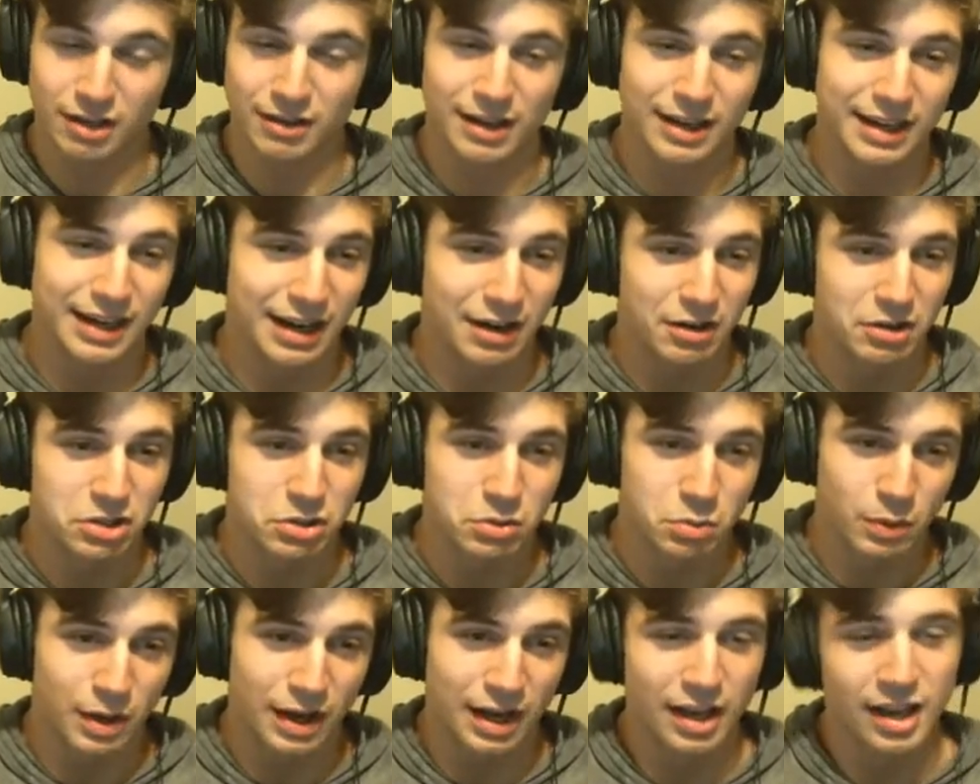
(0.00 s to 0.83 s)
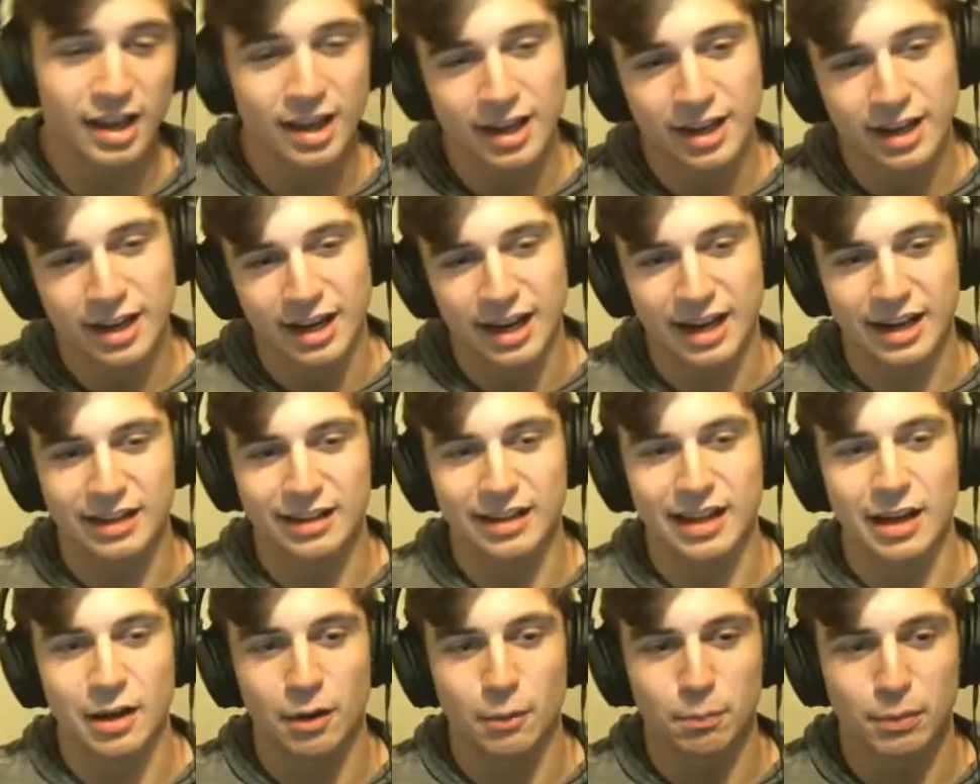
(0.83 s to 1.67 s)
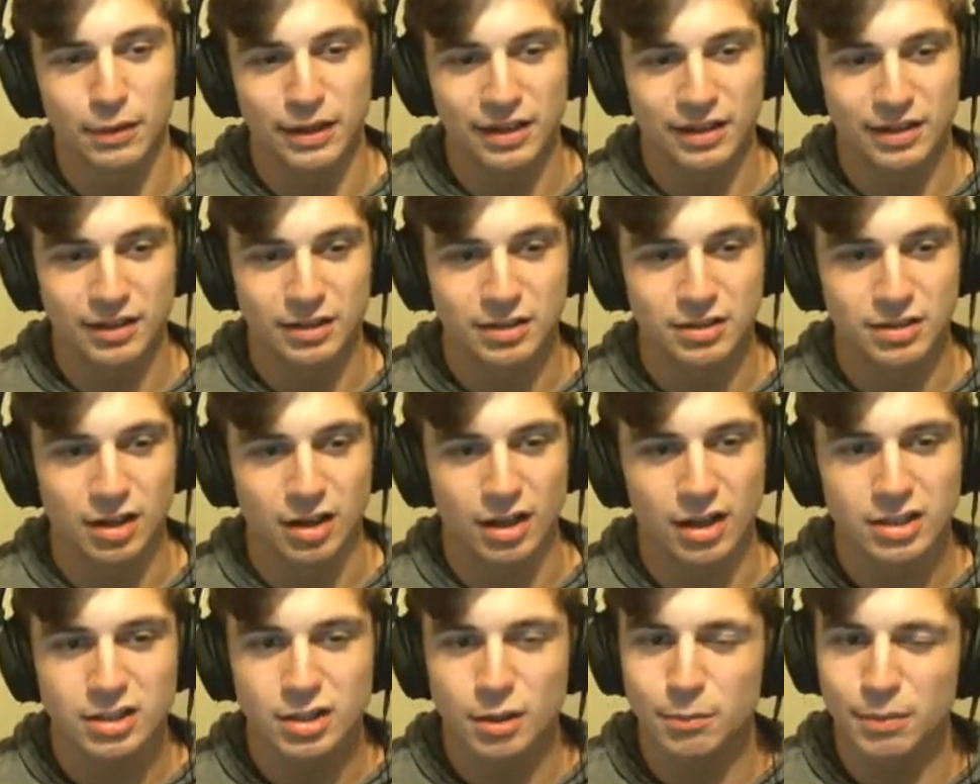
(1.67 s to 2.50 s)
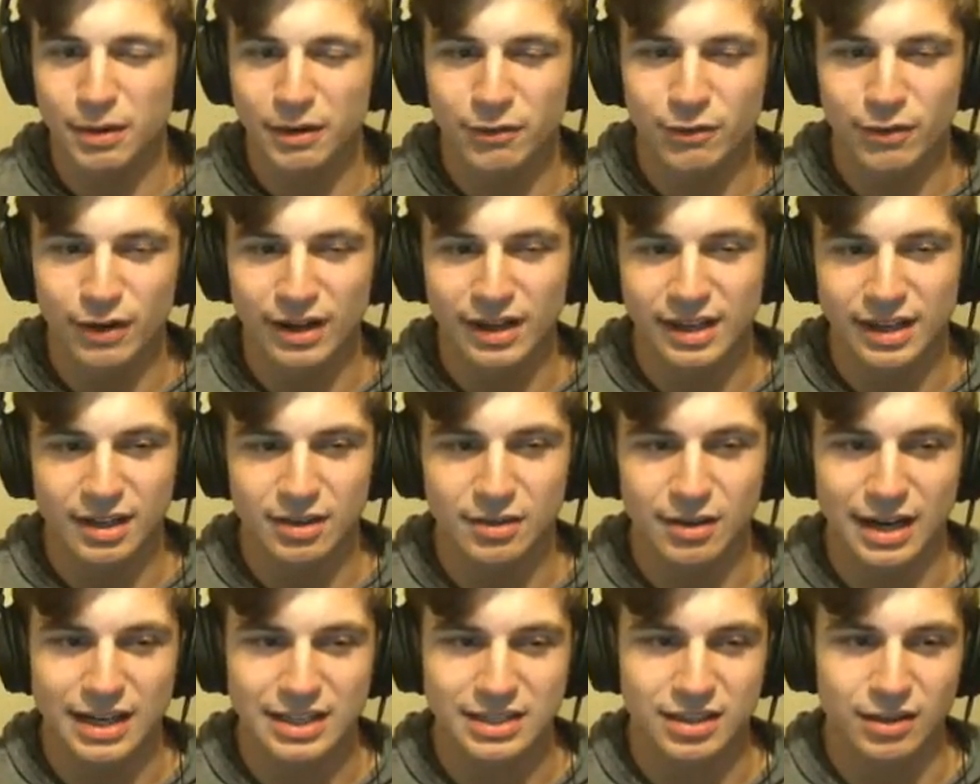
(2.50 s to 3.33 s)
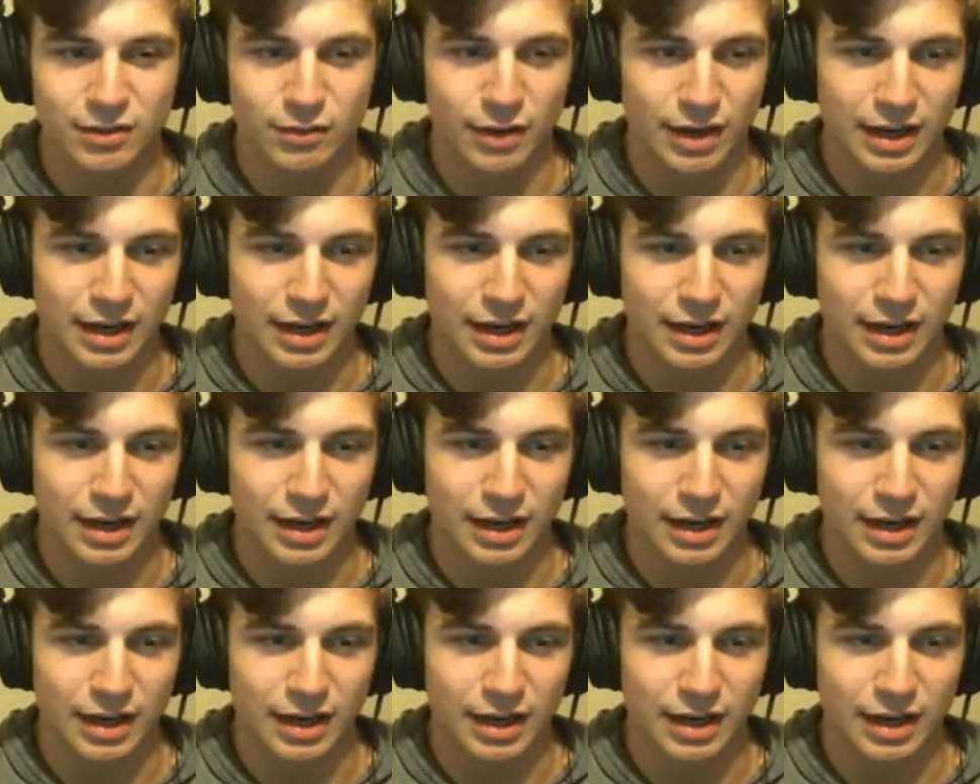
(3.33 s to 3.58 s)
right now as well, and allow a player to also be very aggressive.